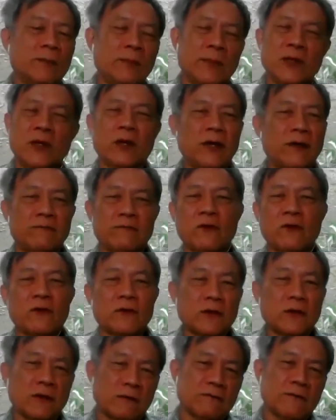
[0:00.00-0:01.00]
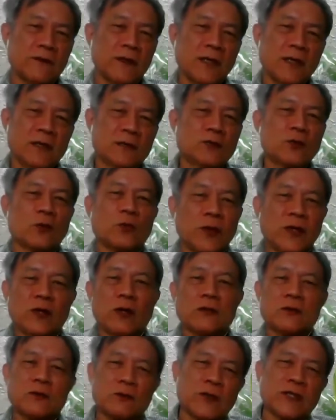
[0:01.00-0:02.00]
may not have thought of. So we
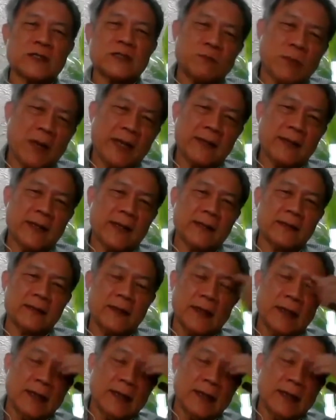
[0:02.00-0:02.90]
got to respect that.